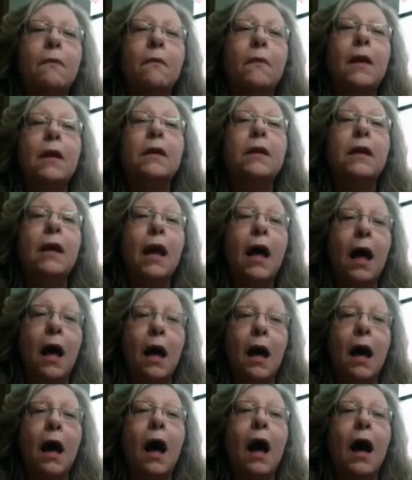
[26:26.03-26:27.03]
Yeah,
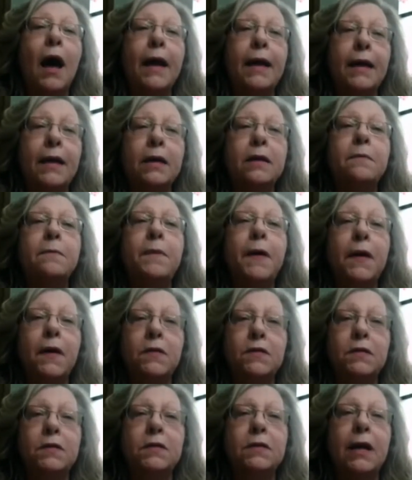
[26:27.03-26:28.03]
I can
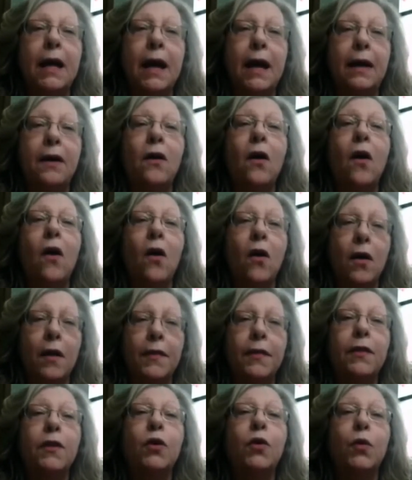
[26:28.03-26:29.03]
post that
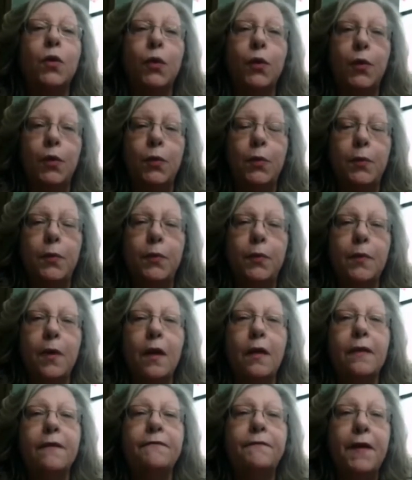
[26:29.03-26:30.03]
on the group,
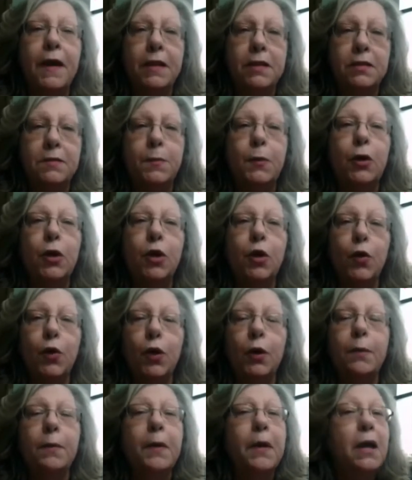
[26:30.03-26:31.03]
on the Facebook
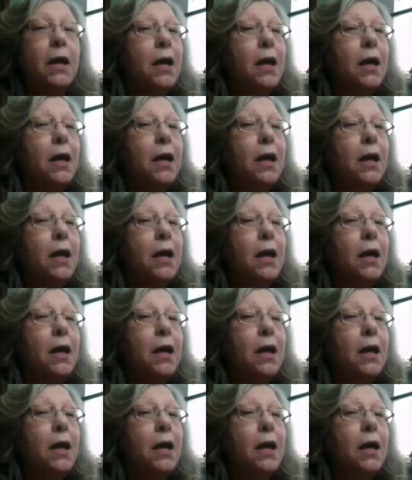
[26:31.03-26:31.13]
group.